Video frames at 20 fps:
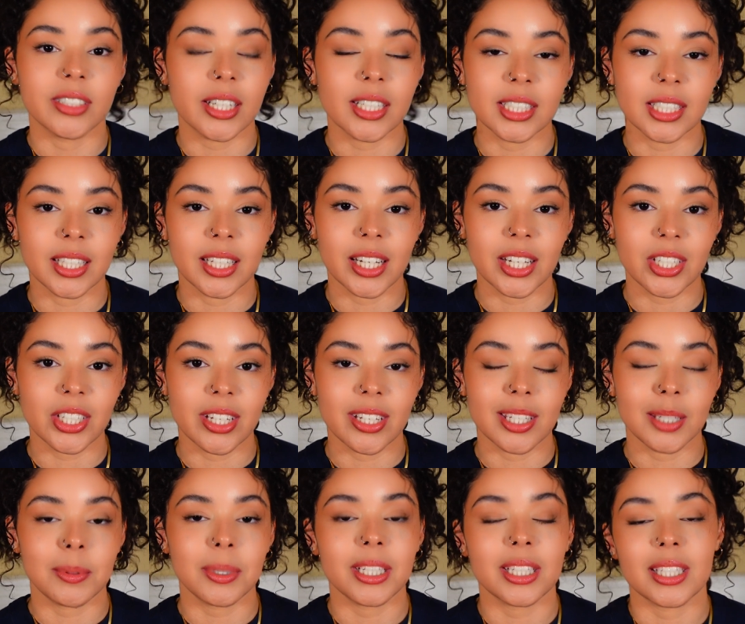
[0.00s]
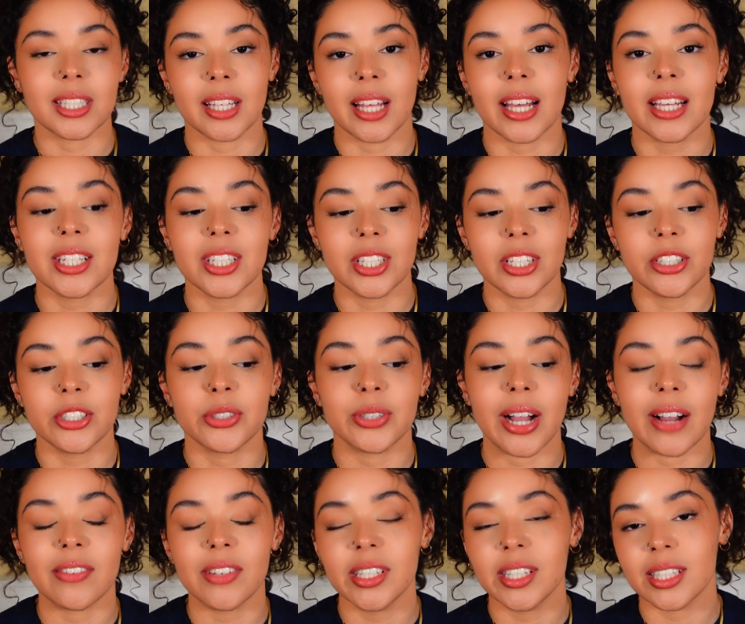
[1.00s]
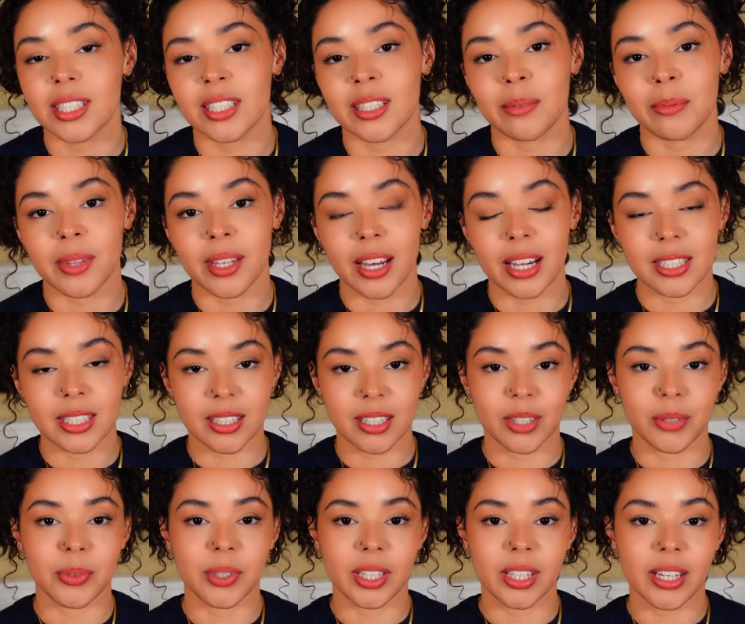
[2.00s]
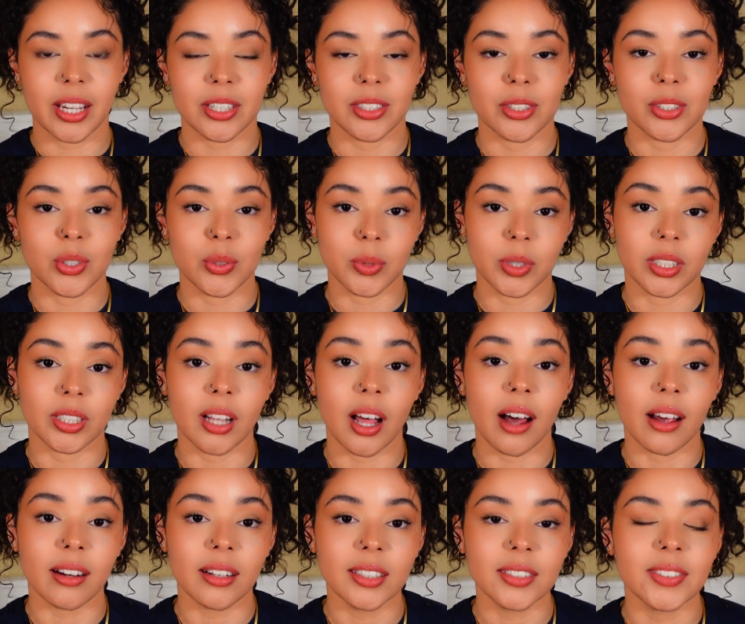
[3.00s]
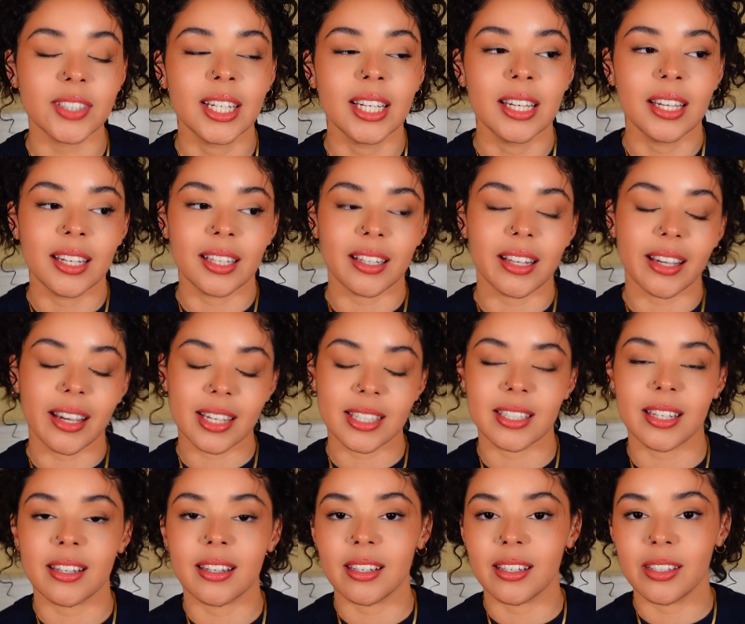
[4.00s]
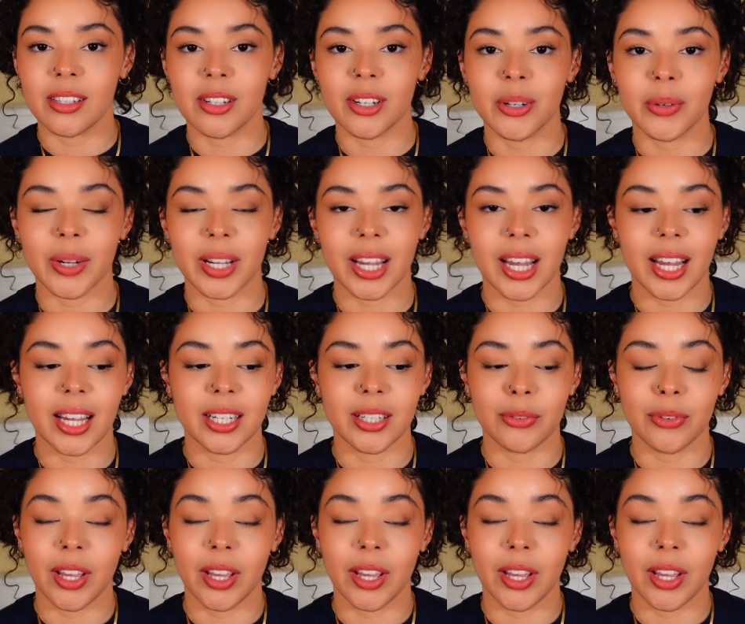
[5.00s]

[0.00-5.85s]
destinations because last year traveling is something I didn't really get to do a lot of. Like I said, the year went kind of